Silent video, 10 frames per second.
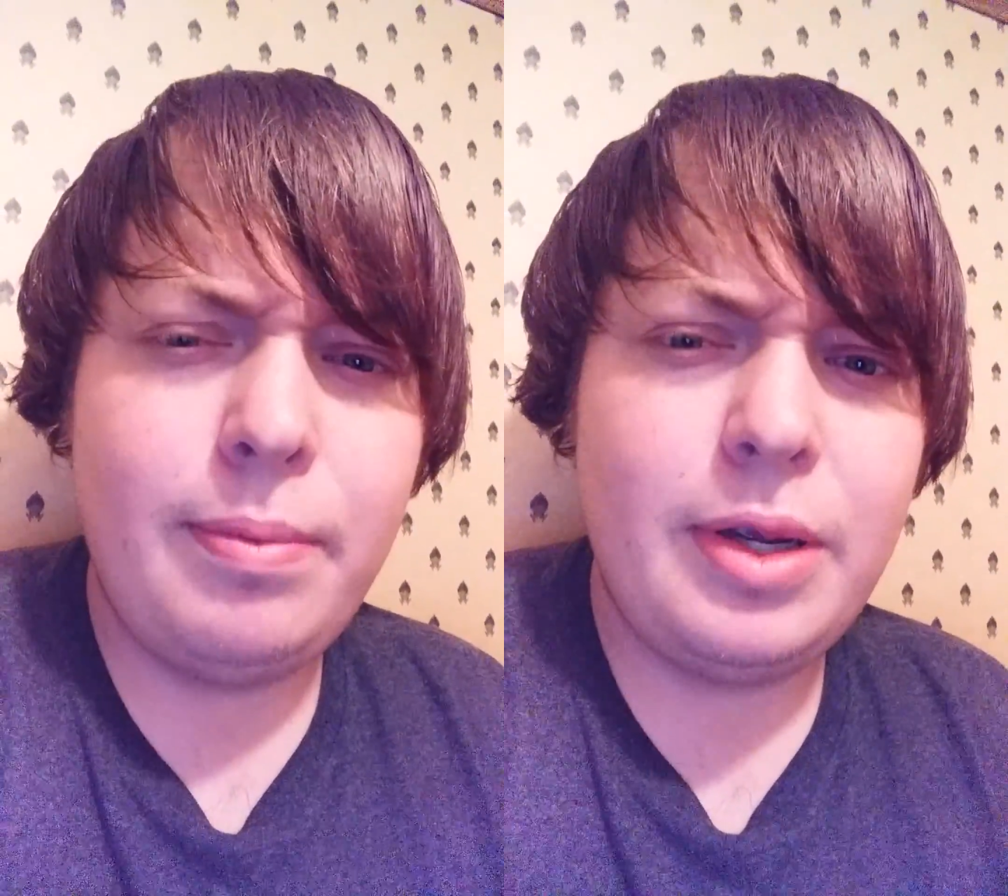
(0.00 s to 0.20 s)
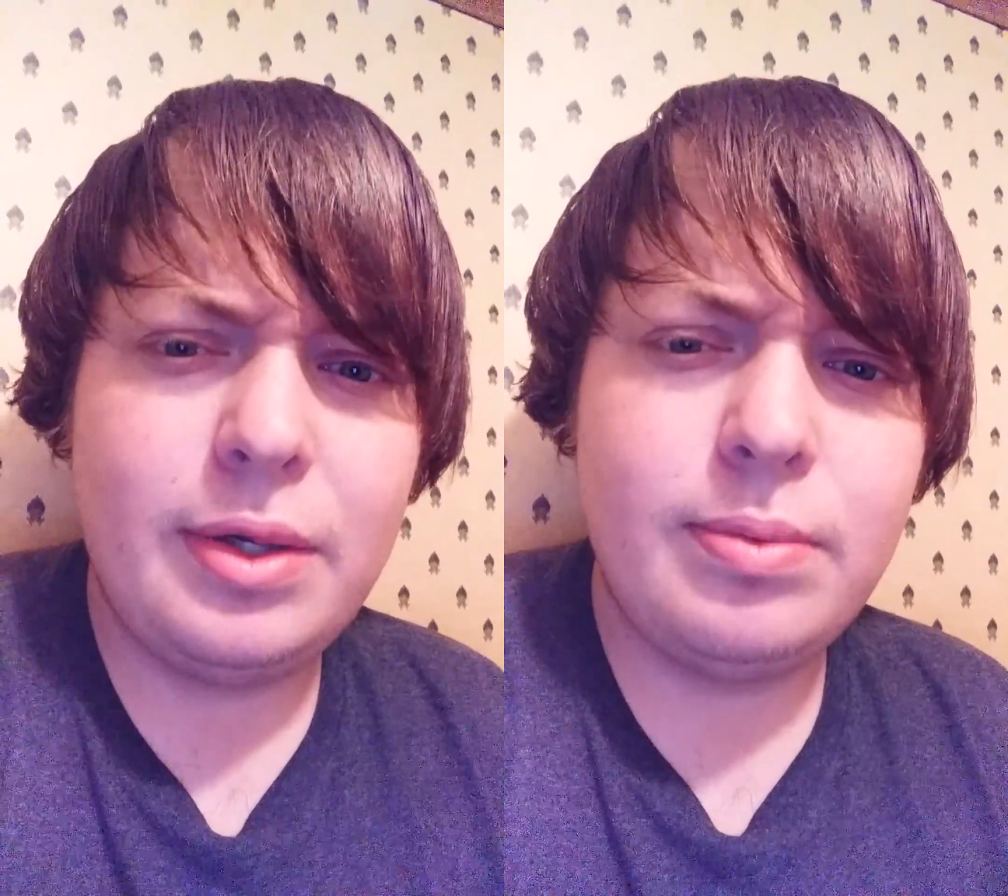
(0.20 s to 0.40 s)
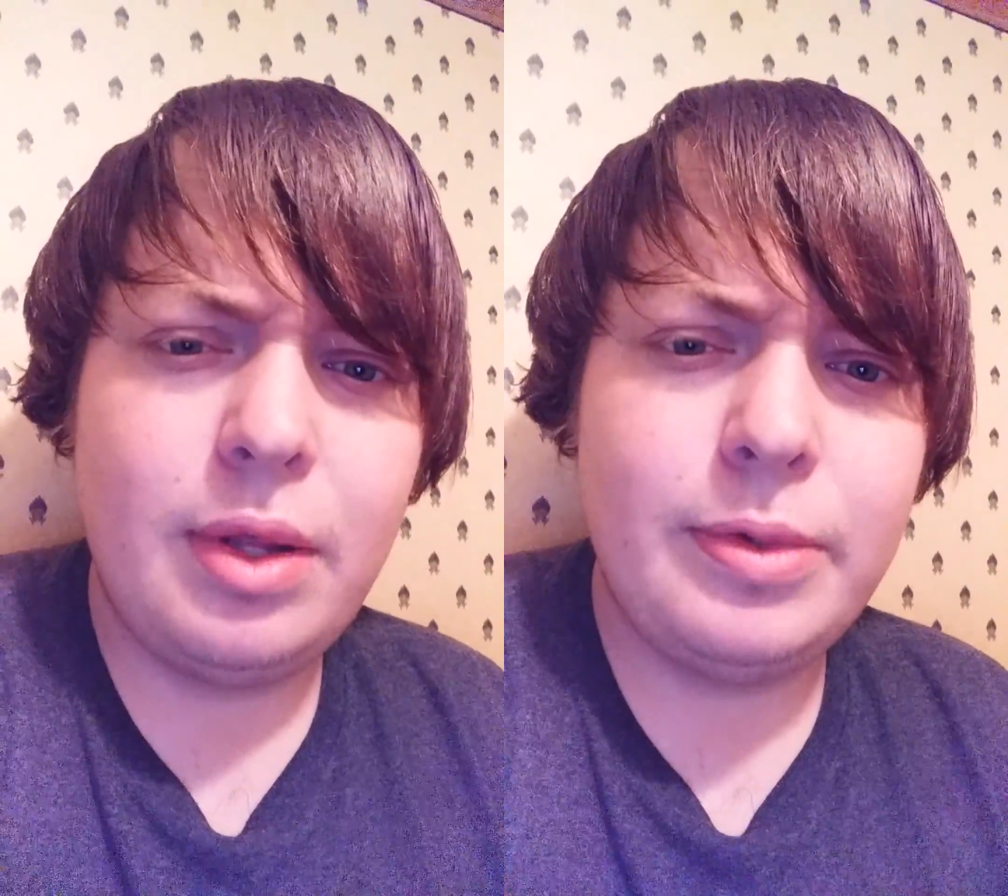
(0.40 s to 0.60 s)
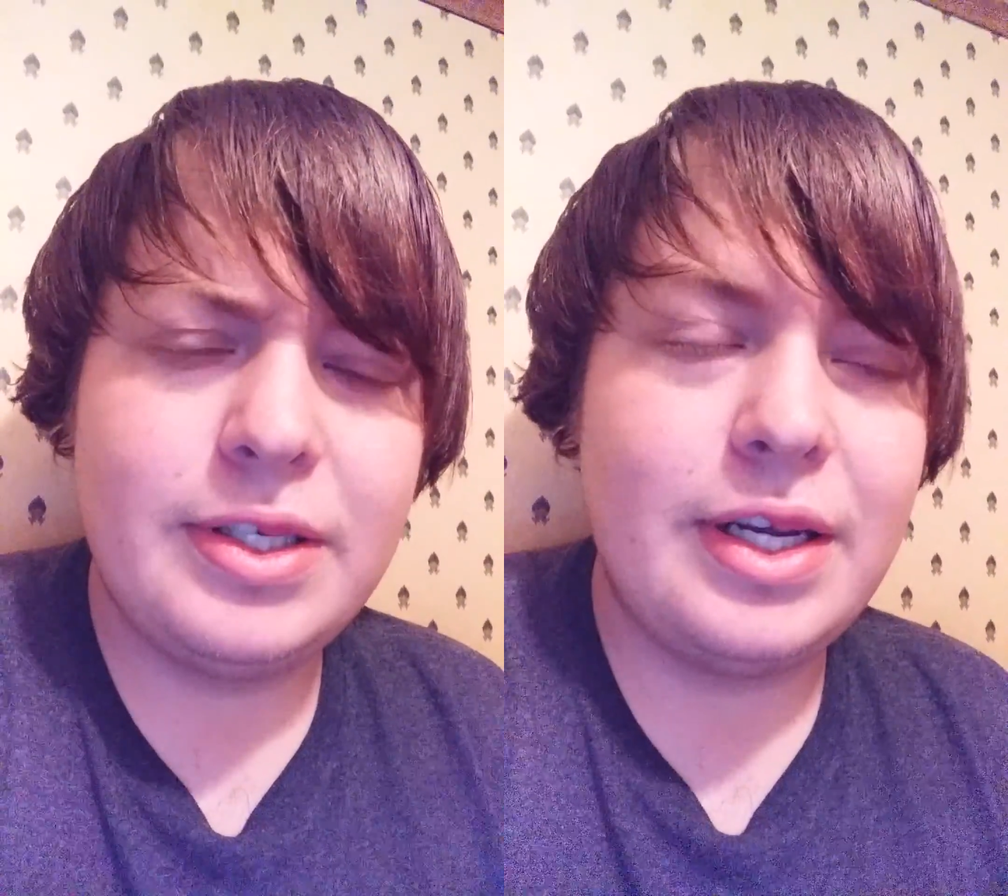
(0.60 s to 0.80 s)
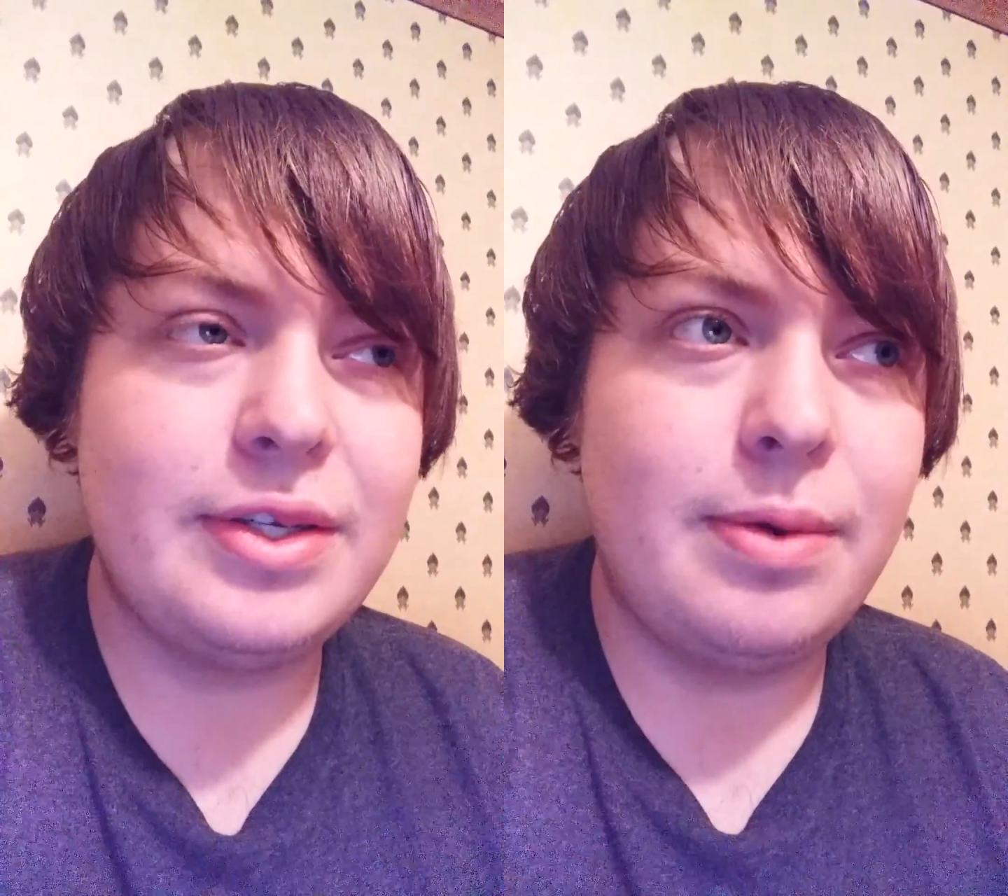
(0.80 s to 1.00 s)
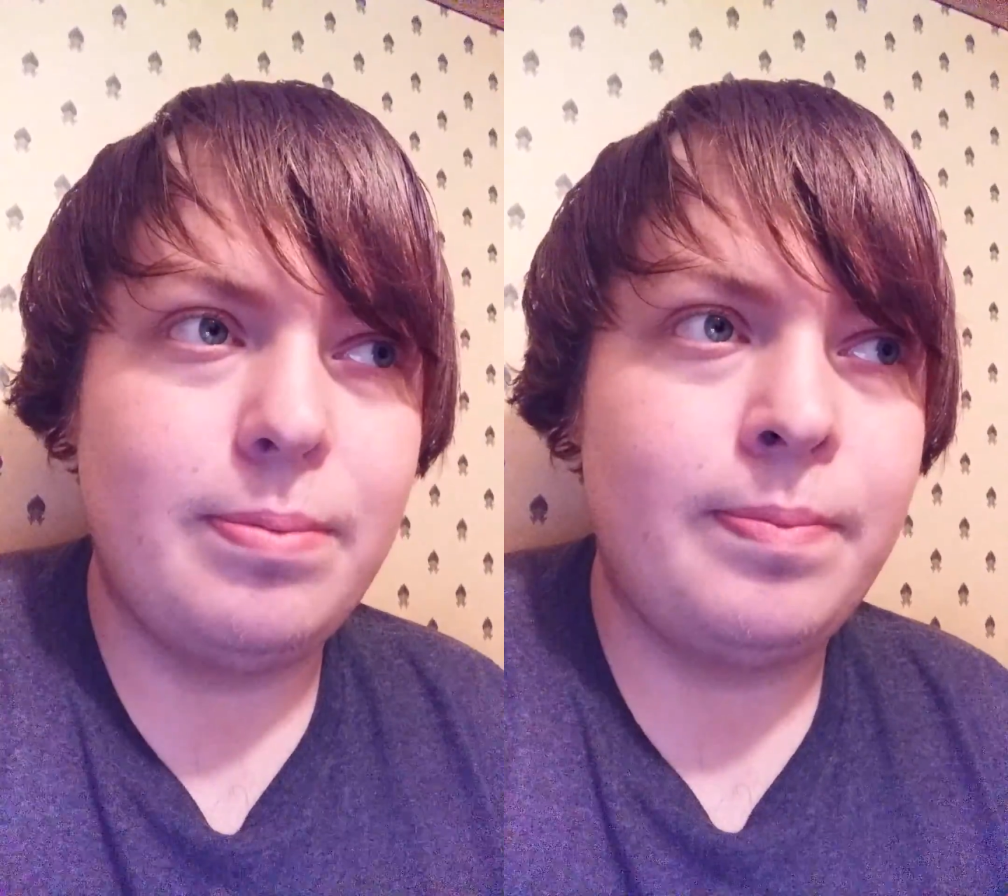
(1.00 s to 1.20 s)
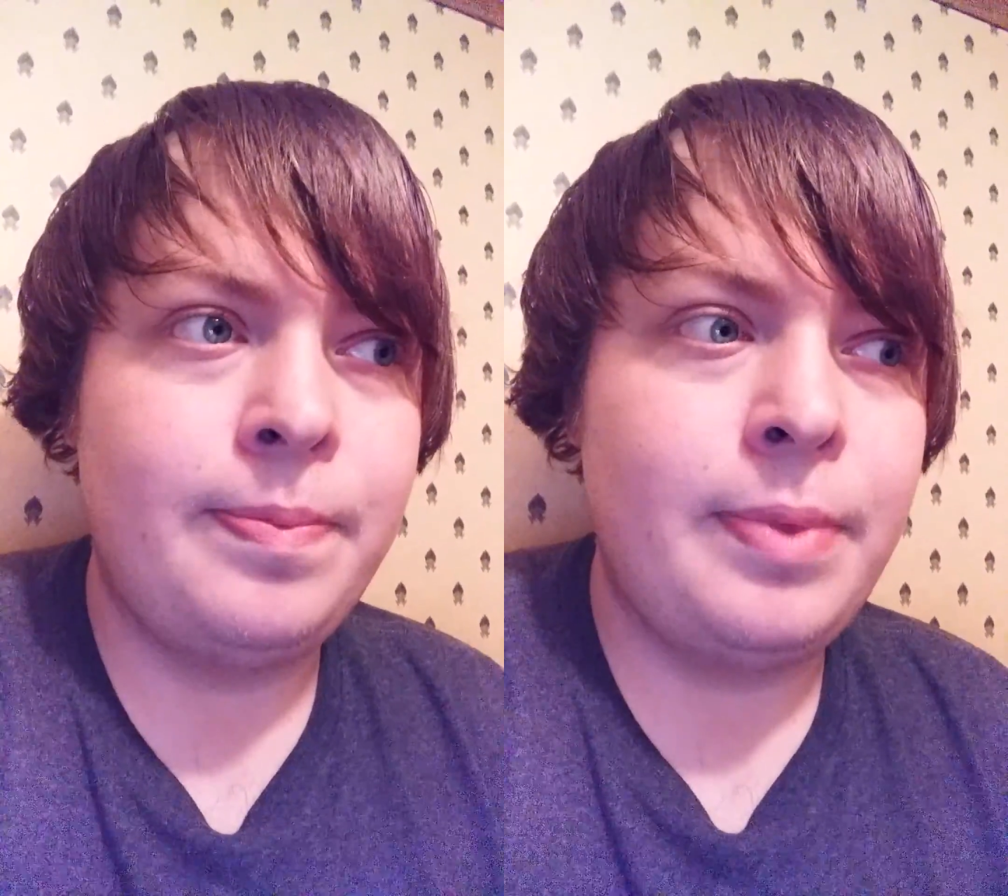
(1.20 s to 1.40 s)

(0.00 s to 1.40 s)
me say something.